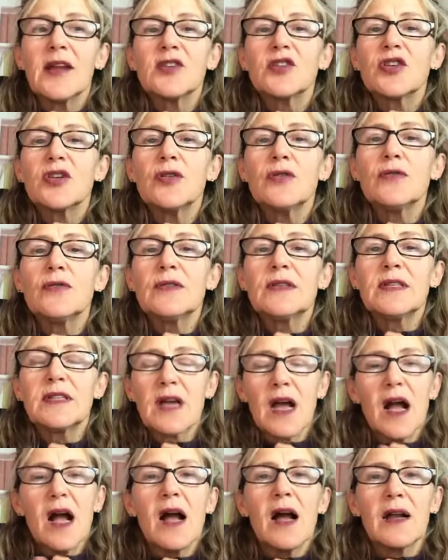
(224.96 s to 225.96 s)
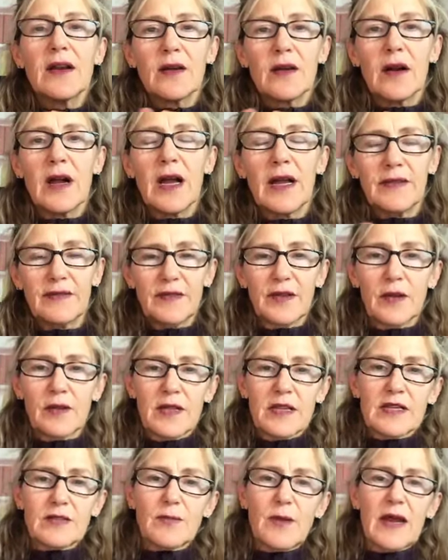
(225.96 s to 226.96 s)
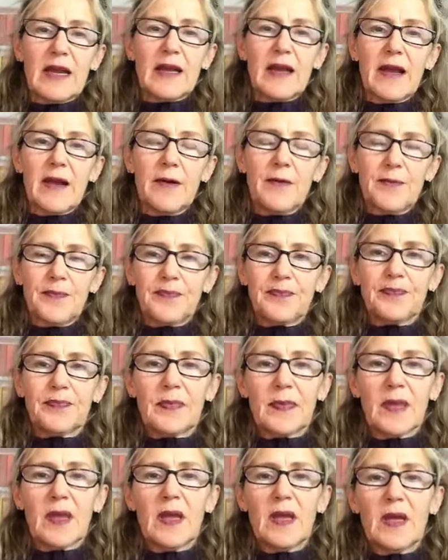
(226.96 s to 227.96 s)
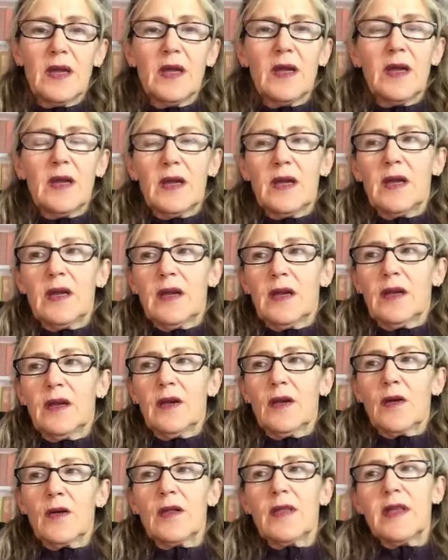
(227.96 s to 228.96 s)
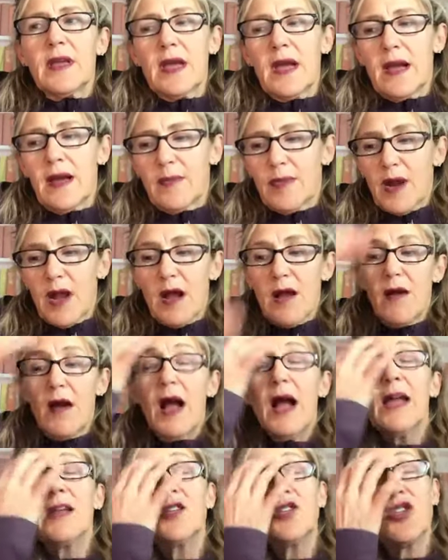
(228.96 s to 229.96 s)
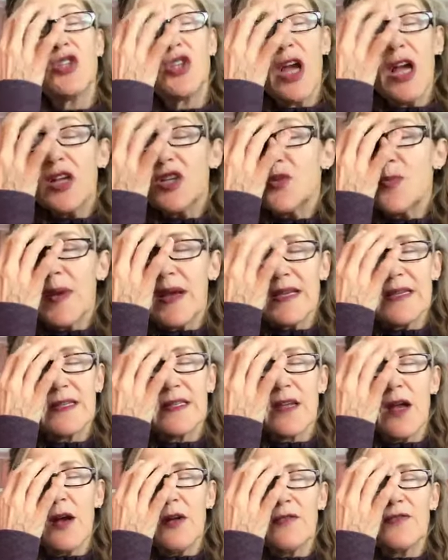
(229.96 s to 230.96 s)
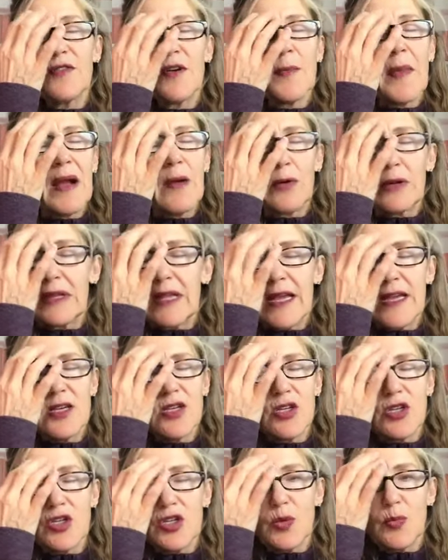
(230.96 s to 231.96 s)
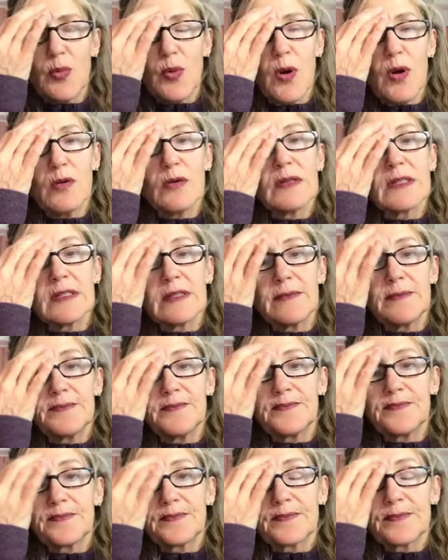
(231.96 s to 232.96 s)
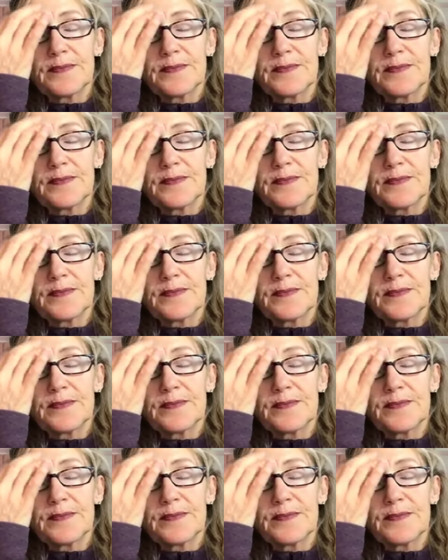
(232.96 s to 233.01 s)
I choose to honor, I feel this way now. Go to the eyebrow. I judge myself for my relationship woes.